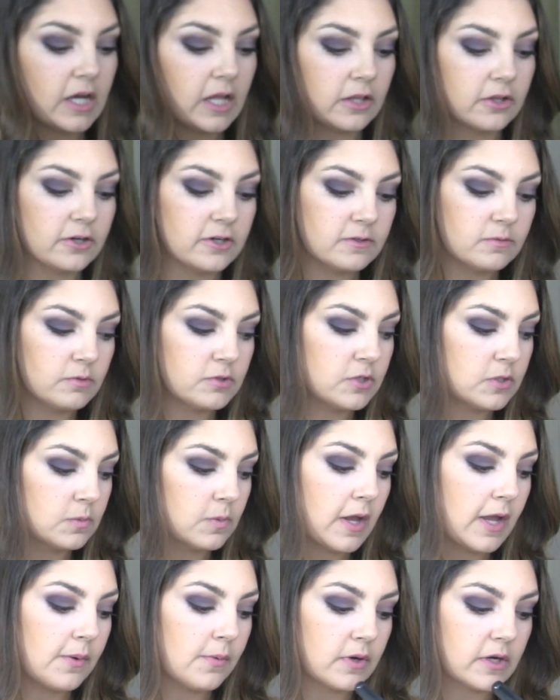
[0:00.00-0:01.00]
colors, which is
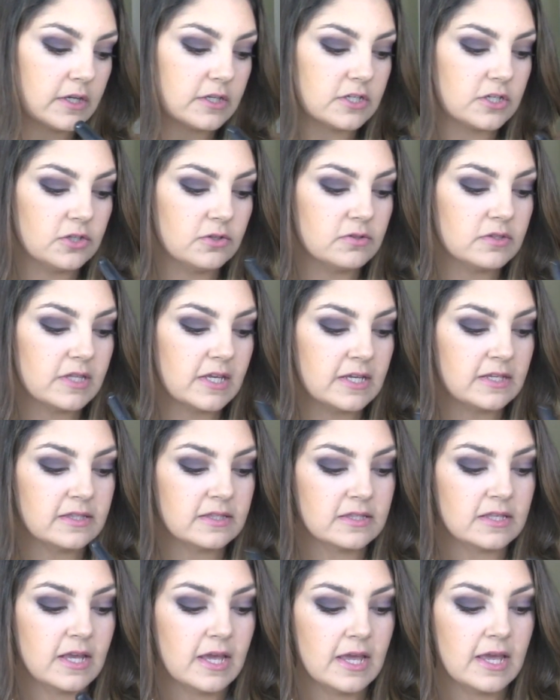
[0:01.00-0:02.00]
why I wanted to use
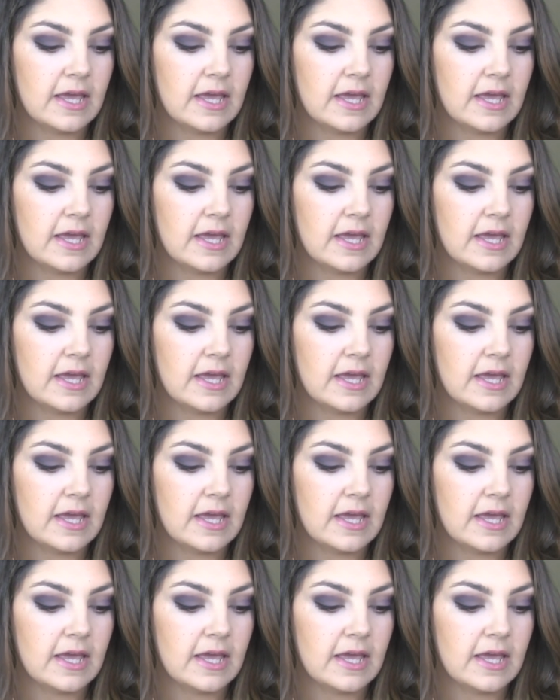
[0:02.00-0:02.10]
this